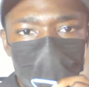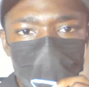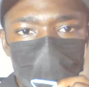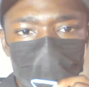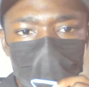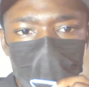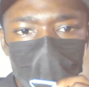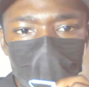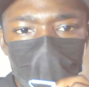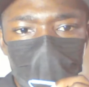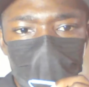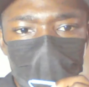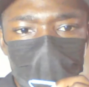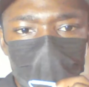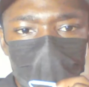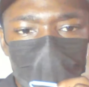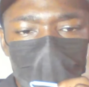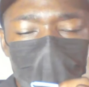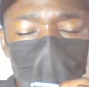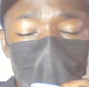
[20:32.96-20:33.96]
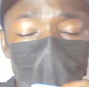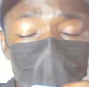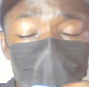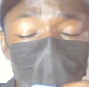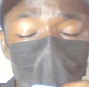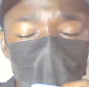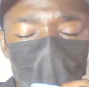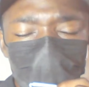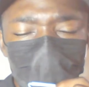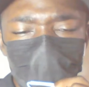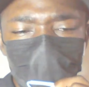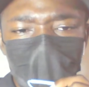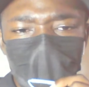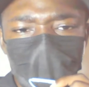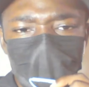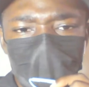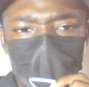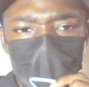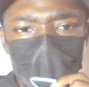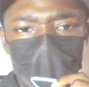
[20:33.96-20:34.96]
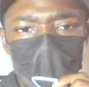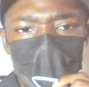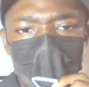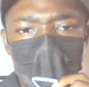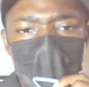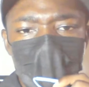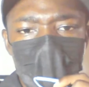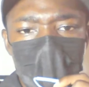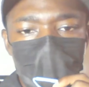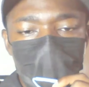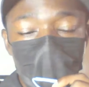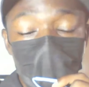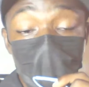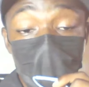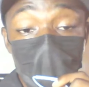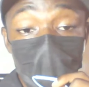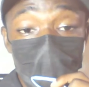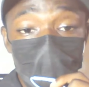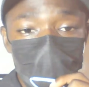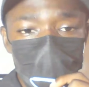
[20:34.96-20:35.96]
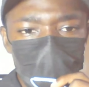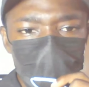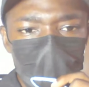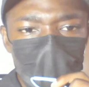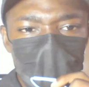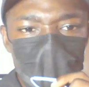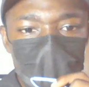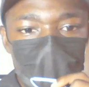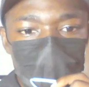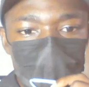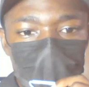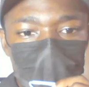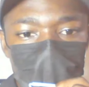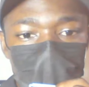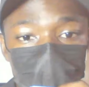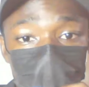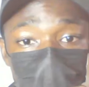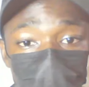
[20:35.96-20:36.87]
and ball comments that happens with Russia. I'm more down for so any of Yashi.